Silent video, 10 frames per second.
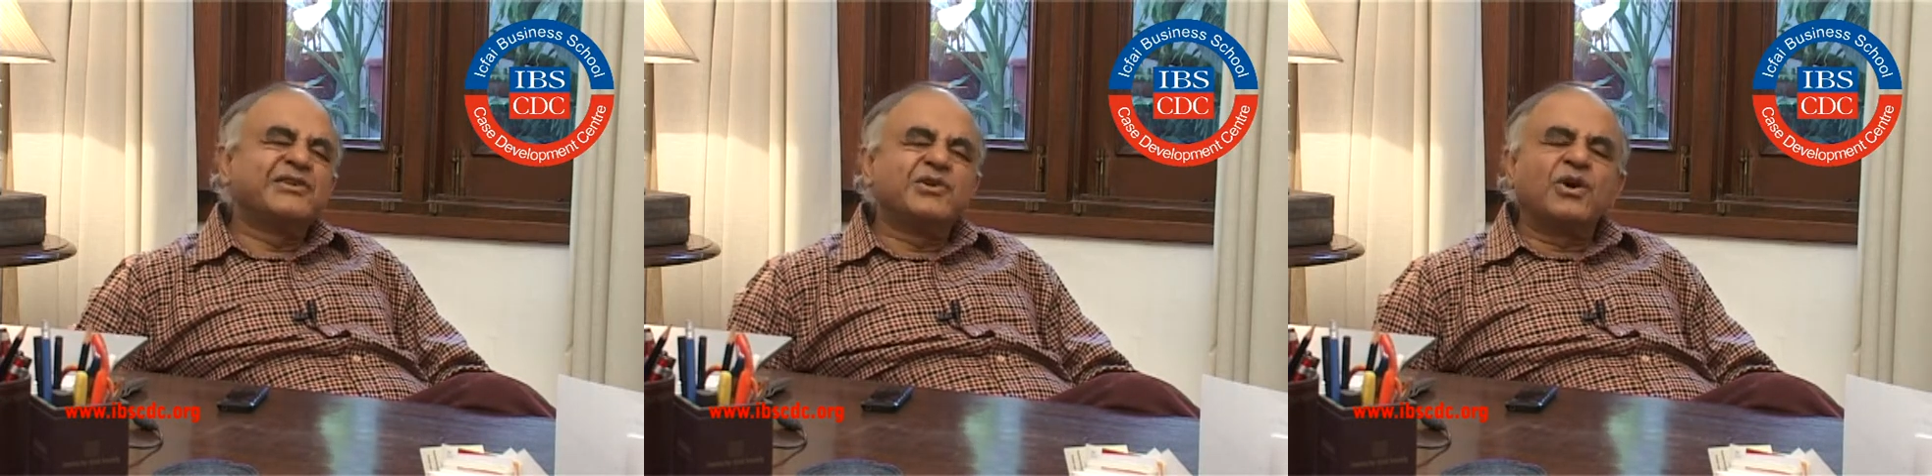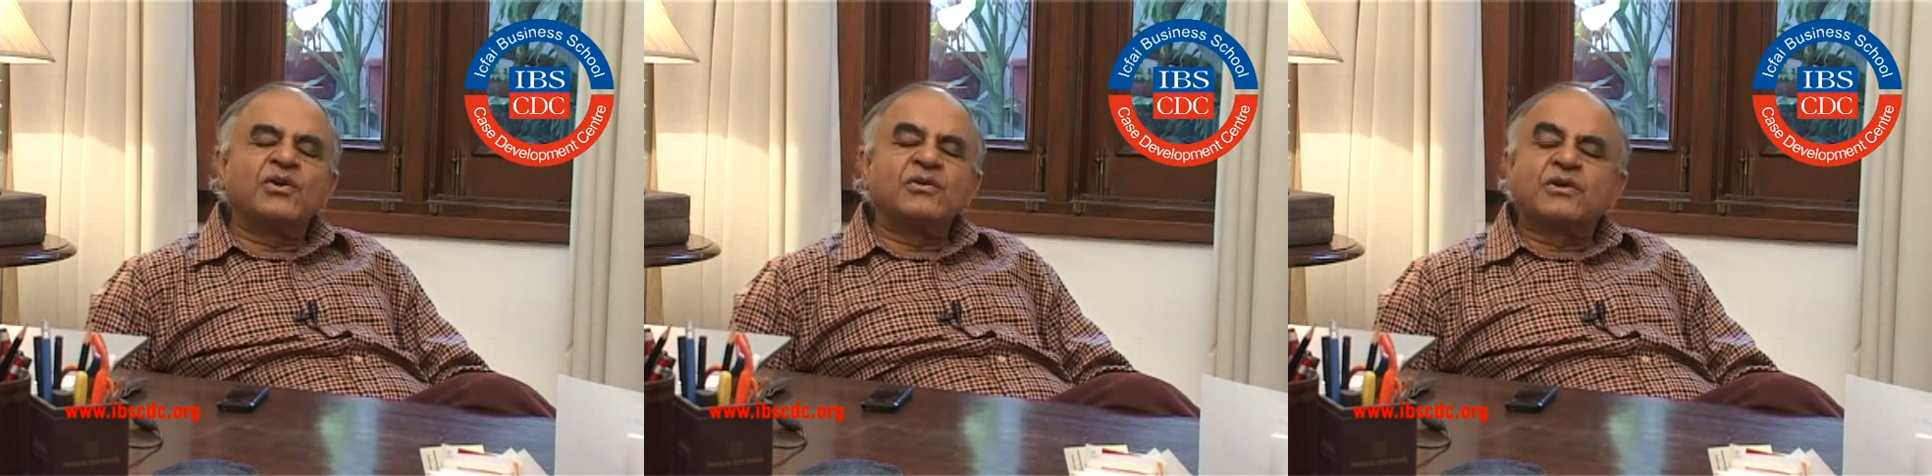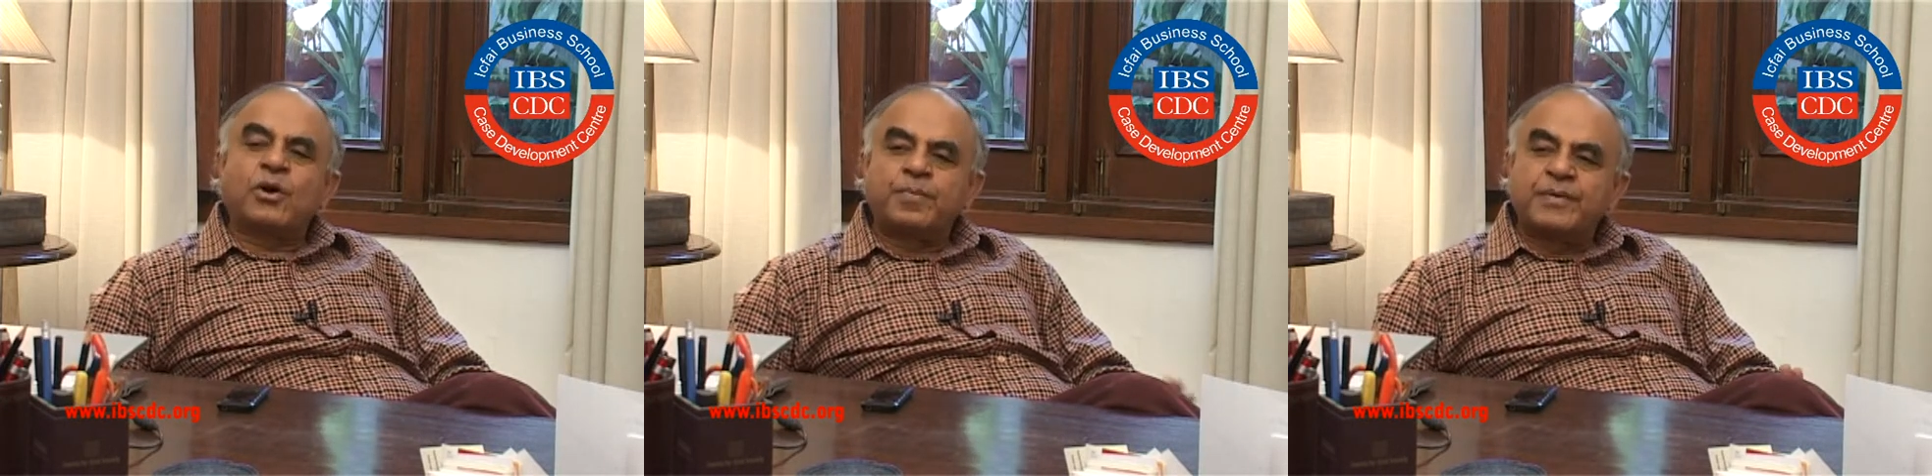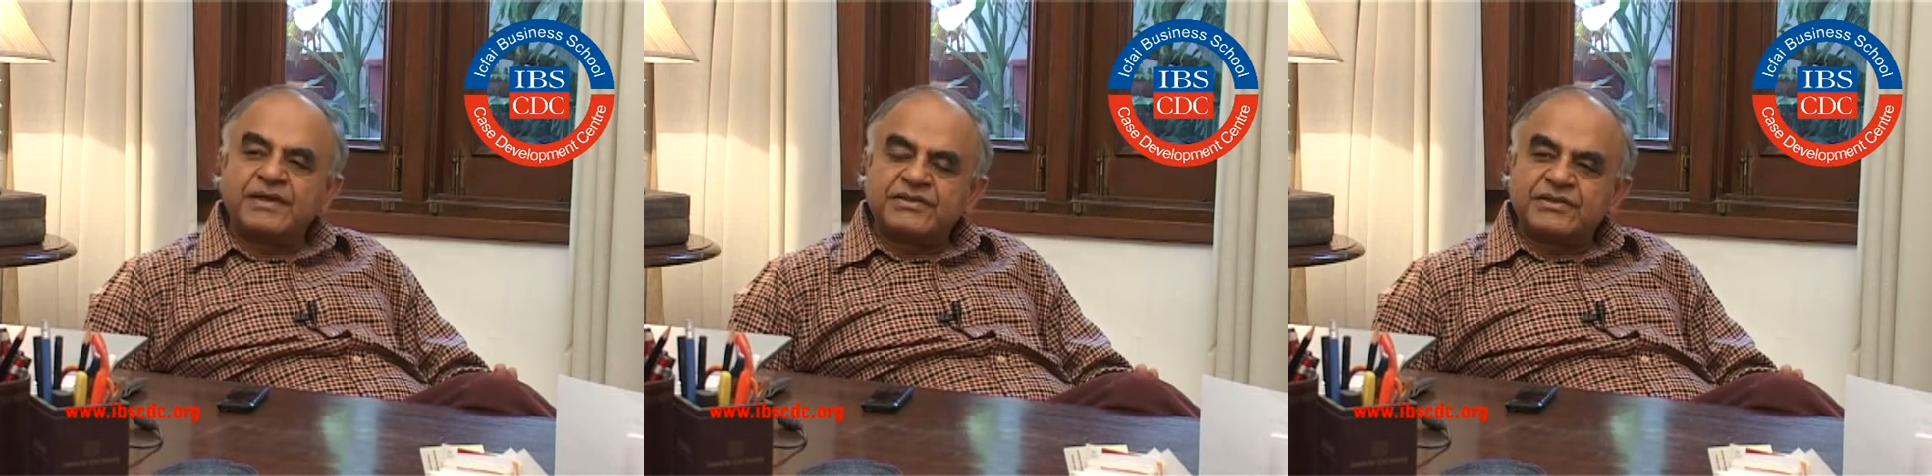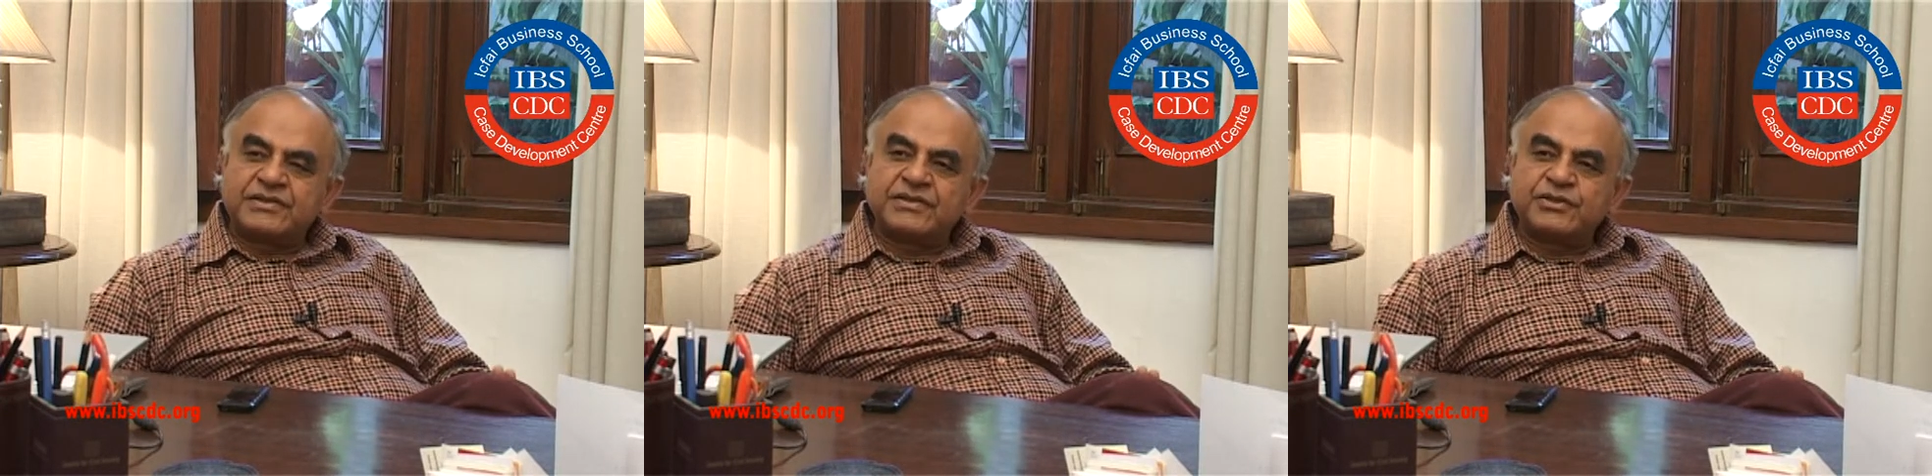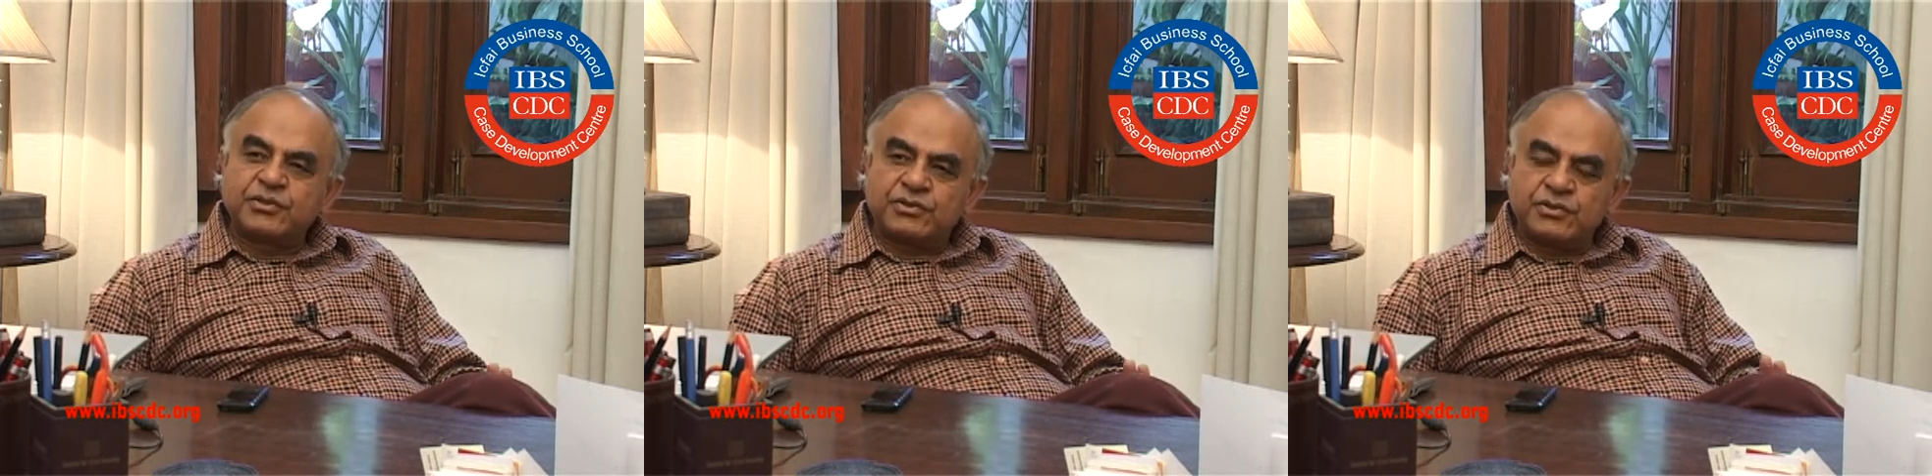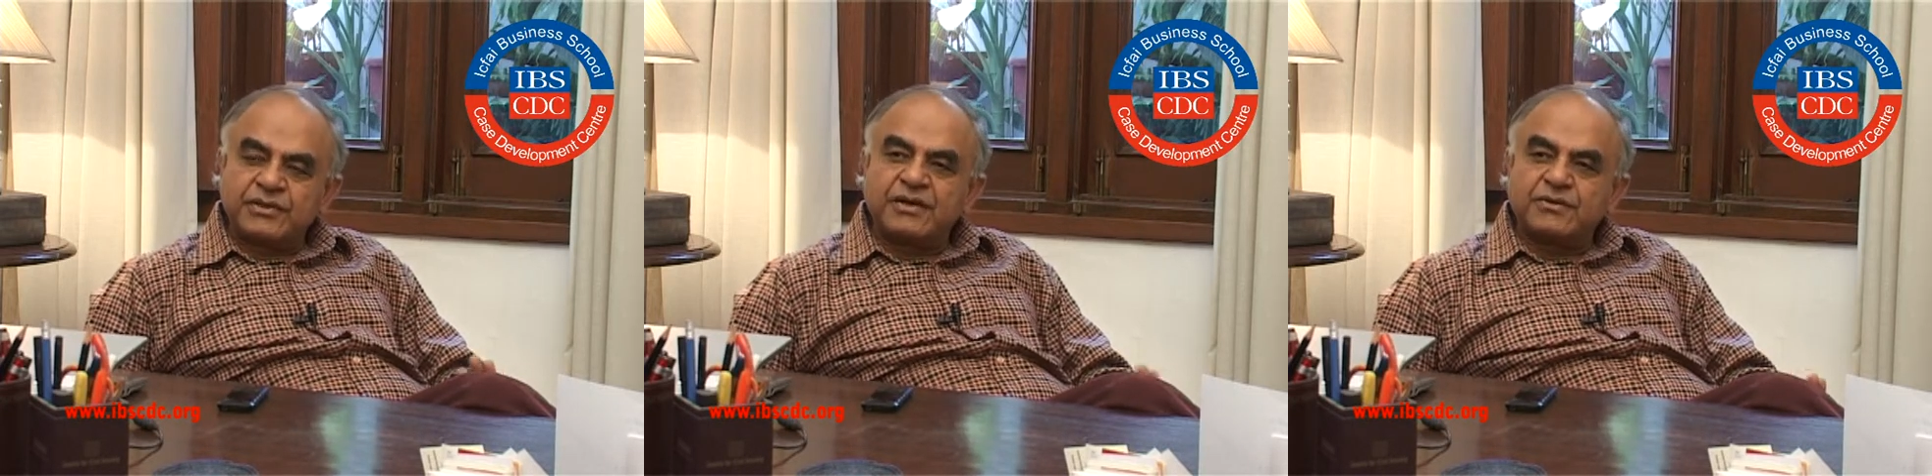you know corporates should
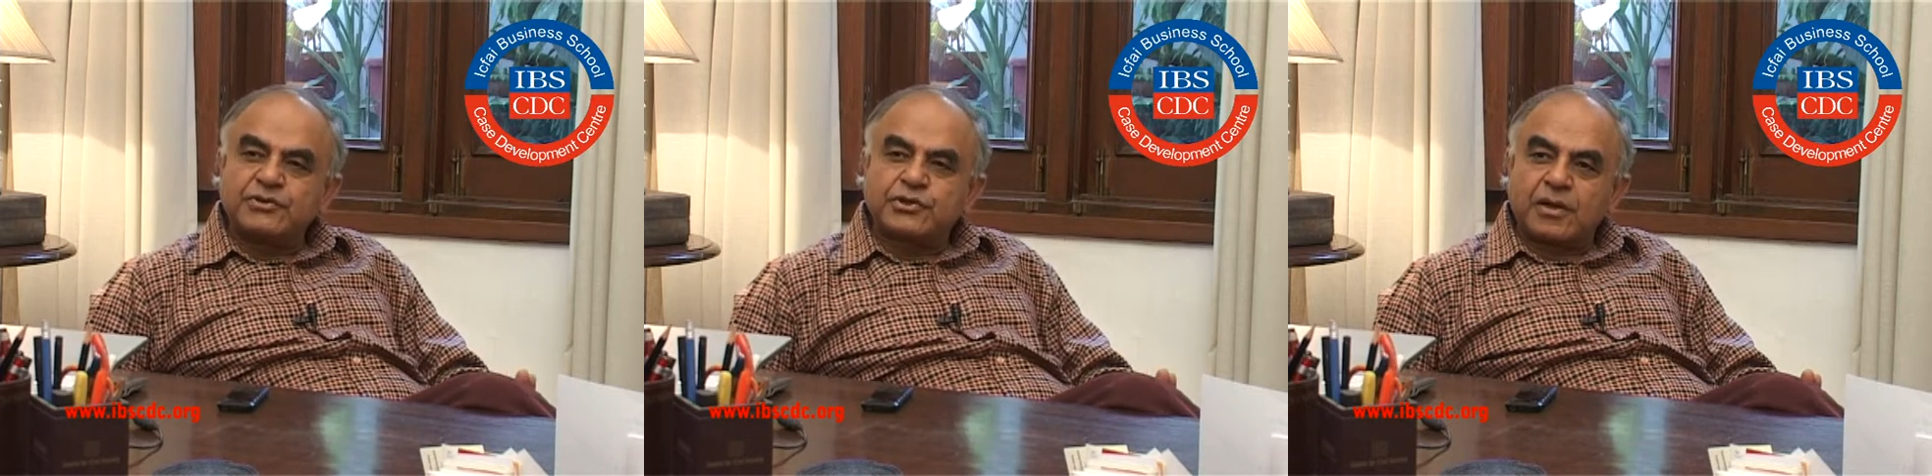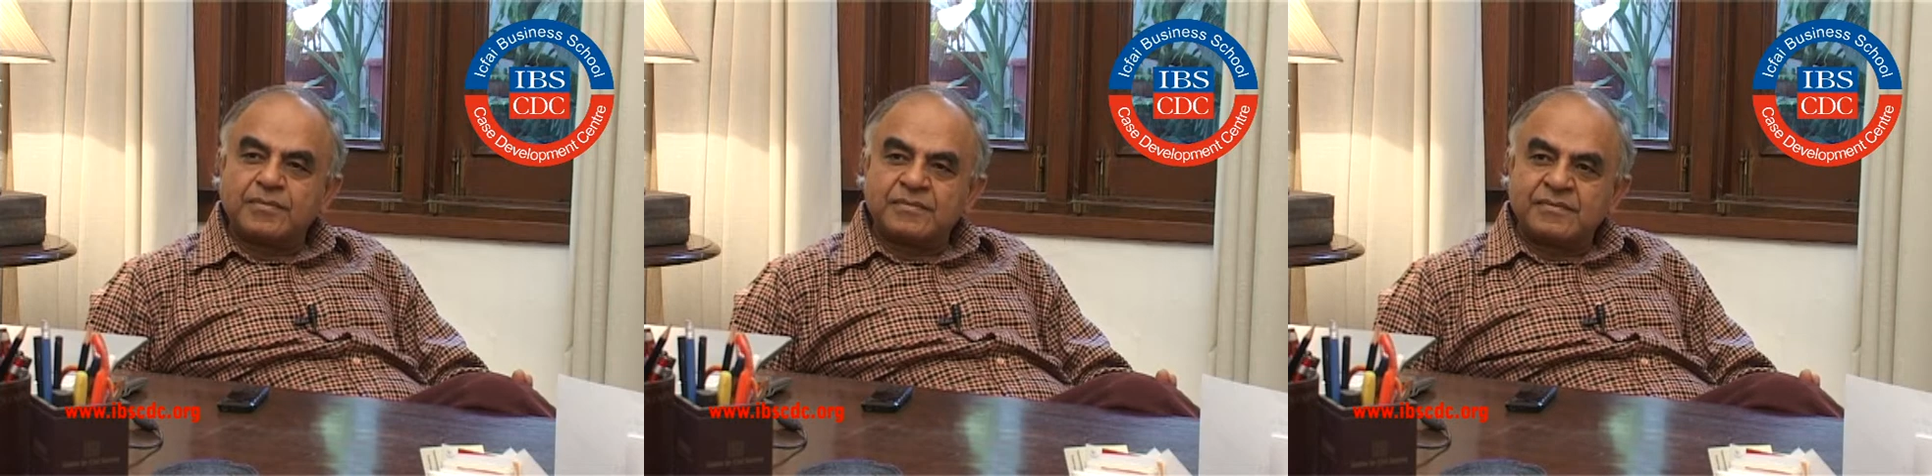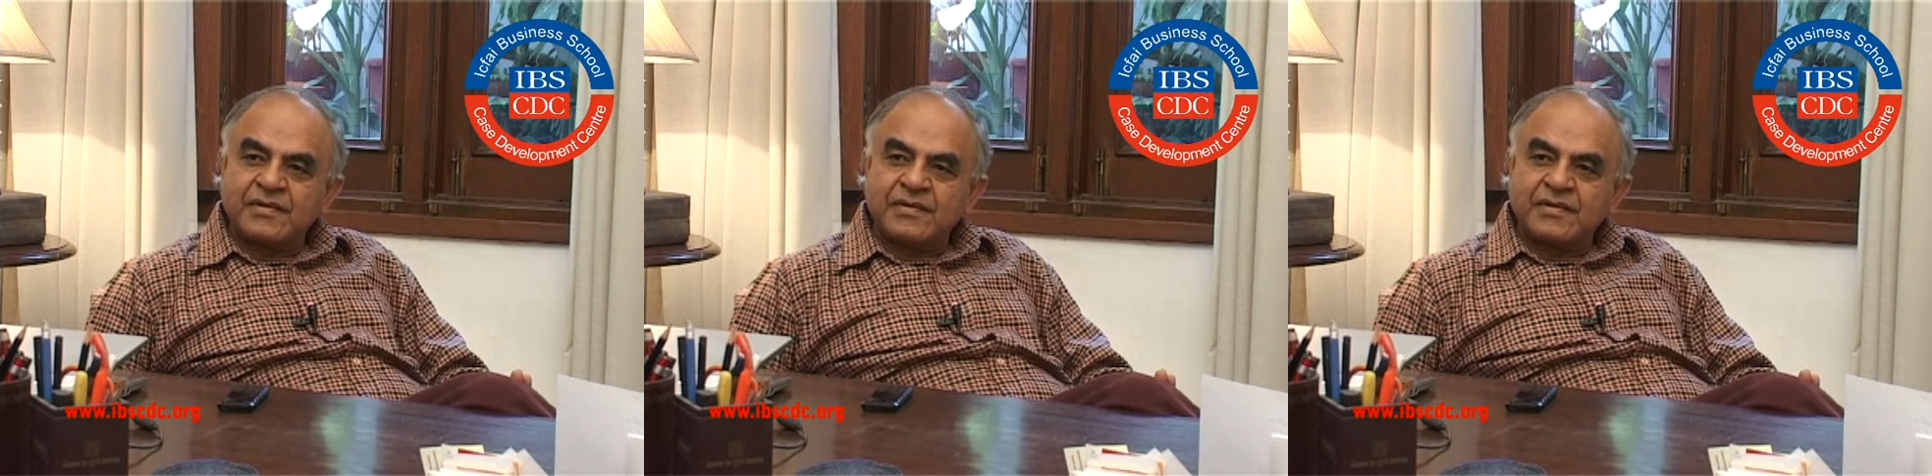do their own job.